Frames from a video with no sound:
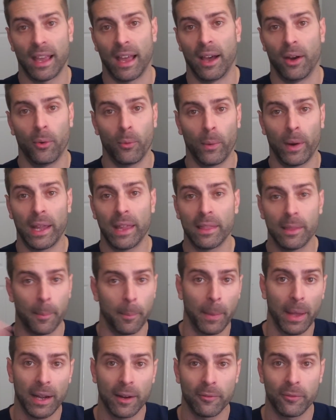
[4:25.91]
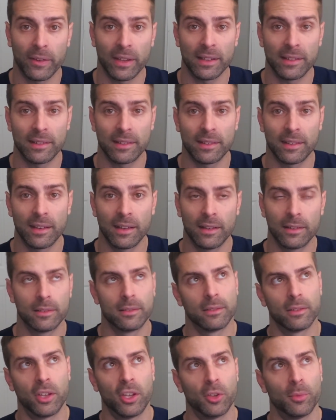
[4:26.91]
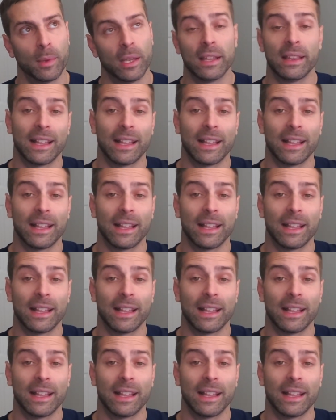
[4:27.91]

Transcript: outweigh the benefits excuse me,